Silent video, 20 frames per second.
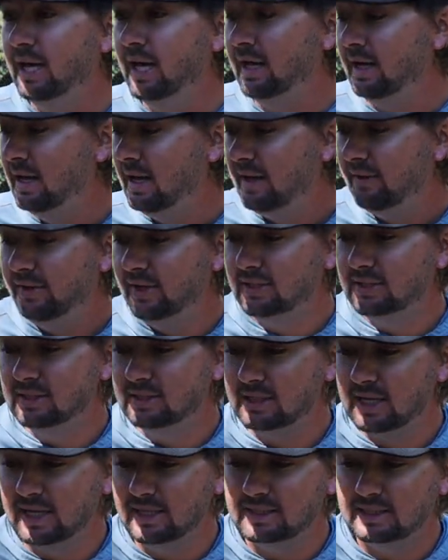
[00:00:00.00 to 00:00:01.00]
that. This
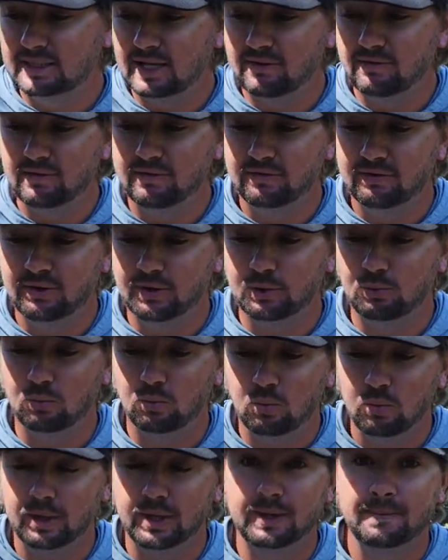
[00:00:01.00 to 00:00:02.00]
is a
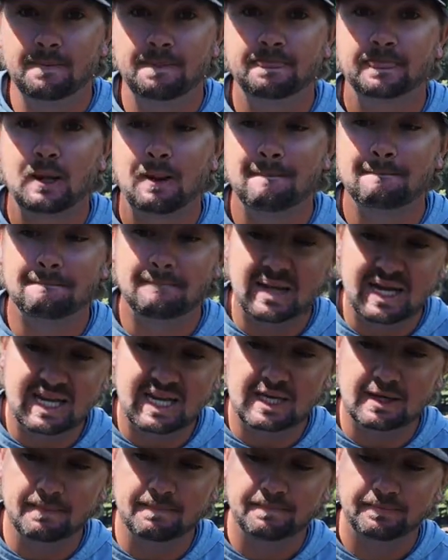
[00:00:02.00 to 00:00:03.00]
7'1"
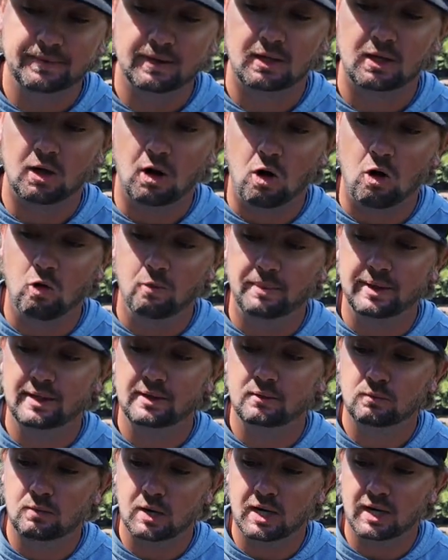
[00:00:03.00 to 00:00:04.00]
medium
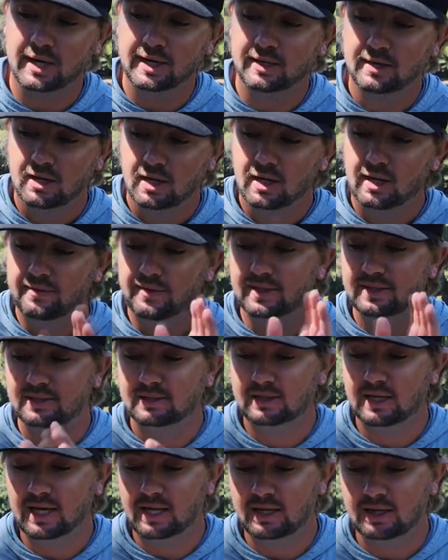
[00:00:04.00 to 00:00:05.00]
Omen rod. This
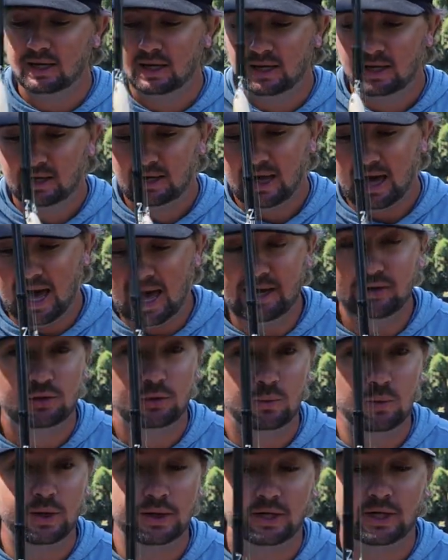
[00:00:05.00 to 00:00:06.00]
is a
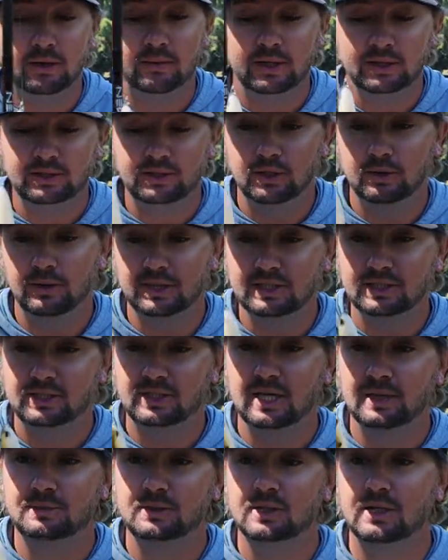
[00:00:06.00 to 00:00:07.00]
8:1 gear ratio
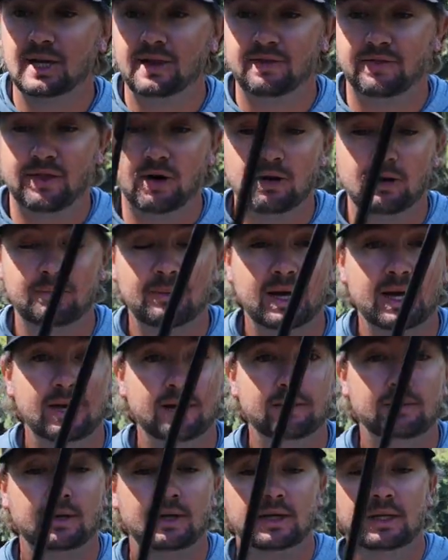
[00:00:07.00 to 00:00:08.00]
Inception and 30
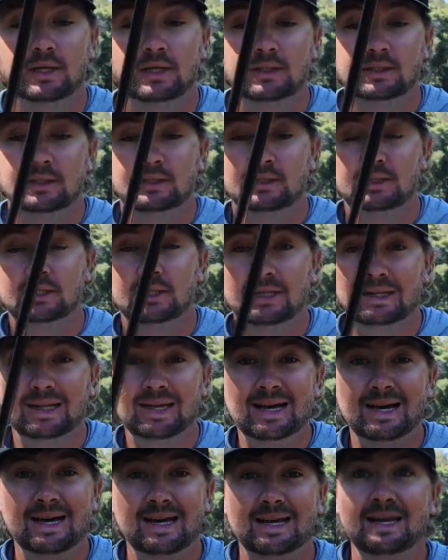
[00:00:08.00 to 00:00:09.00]
pound
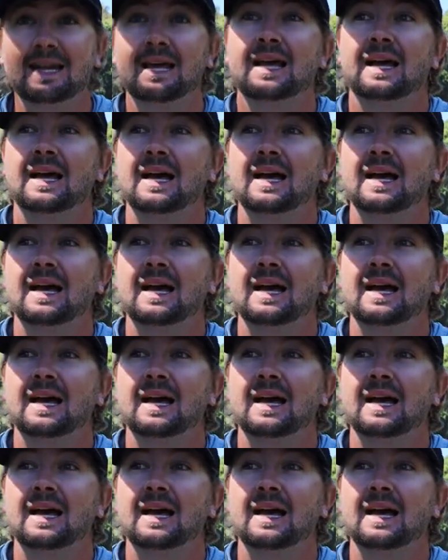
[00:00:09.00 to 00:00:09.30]
Sunline